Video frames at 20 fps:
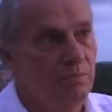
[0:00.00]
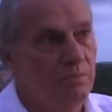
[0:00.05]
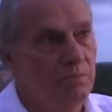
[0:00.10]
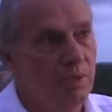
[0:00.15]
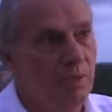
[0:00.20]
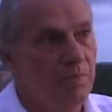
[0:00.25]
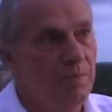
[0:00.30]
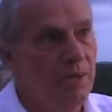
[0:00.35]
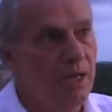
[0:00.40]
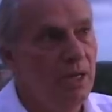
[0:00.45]

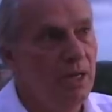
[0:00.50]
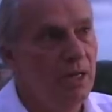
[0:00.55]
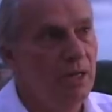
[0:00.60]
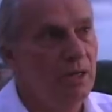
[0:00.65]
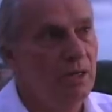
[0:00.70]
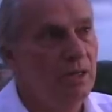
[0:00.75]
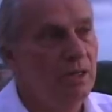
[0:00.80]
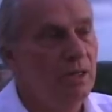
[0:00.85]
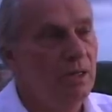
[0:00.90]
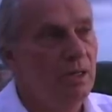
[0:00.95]

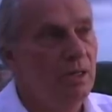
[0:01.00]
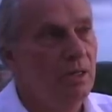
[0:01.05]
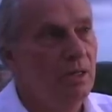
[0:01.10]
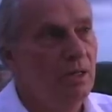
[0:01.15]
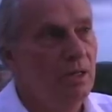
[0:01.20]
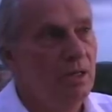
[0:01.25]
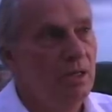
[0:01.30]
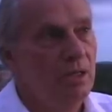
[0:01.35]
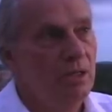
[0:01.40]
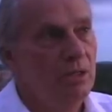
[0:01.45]
prepare
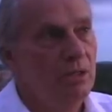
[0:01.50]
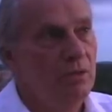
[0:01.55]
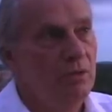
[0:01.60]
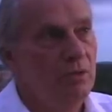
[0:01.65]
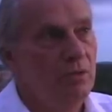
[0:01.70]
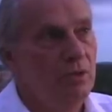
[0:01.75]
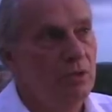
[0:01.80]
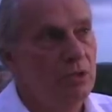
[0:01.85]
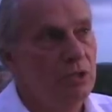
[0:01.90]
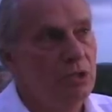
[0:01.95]

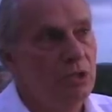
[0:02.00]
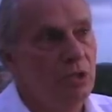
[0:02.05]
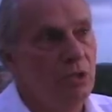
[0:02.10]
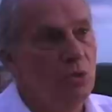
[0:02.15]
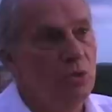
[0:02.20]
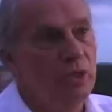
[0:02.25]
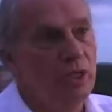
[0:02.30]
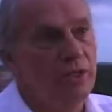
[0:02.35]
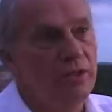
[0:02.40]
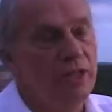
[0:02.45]

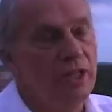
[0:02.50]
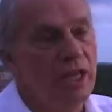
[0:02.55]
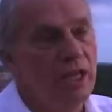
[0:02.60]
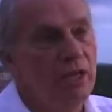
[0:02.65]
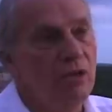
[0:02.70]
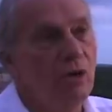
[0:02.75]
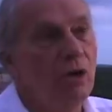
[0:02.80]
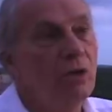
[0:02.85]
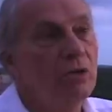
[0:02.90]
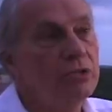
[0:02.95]
so that they
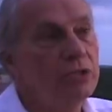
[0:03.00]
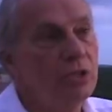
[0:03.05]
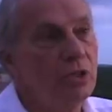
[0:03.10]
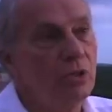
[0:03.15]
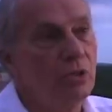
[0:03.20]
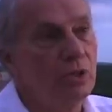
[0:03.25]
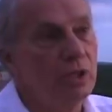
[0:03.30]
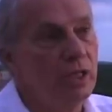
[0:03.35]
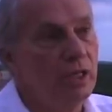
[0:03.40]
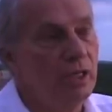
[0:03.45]

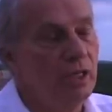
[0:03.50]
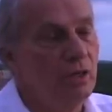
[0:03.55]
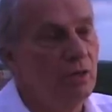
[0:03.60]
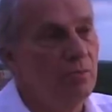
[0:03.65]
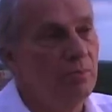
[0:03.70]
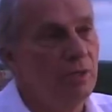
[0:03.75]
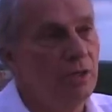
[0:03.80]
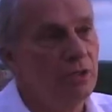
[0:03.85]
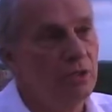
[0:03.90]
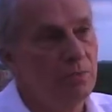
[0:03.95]
also can help
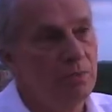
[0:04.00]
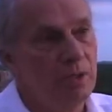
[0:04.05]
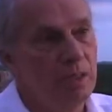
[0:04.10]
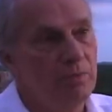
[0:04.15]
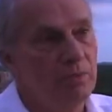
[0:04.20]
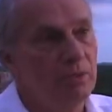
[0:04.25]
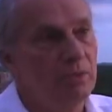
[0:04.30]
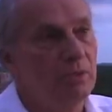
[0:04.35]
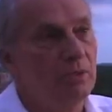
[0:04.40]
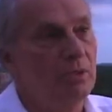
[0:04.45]
other
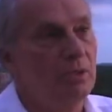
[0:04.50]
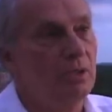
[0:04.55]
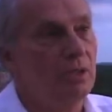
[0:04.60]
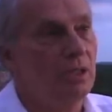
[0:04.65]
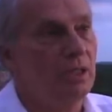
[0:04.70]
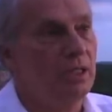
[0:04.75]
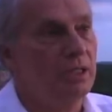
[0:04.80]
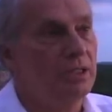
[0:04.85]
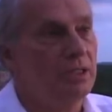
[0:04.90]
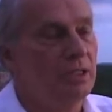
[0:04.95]
people
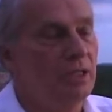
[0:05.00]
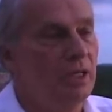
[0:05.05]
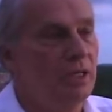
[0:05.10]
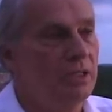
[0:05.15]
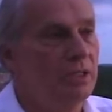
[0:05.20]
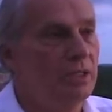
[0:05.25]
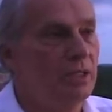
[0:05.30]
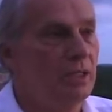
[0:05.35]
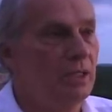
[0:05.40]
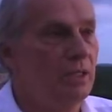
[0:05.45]

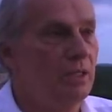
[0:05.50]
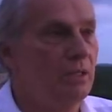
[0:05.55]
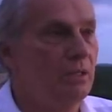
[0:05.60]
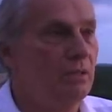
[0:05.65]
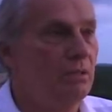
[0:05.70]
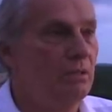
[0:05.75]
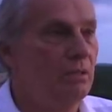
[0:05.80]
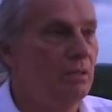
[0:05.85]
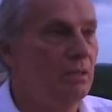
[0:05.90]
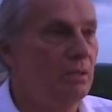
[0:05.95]
as they
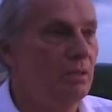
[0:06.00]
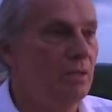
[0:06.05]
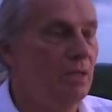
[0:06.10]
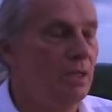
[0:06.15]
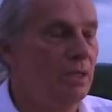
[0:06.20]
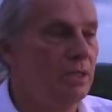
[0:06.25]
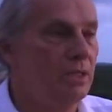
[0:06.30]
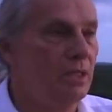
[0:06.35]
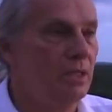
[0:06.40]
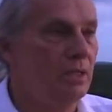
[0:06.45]

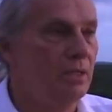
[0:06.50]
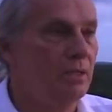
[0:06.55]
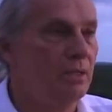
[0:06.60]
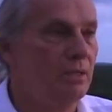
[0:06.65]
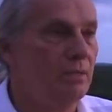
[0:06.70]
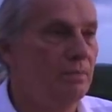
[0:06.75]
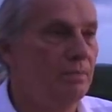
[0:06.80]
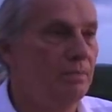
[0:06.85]
ascend.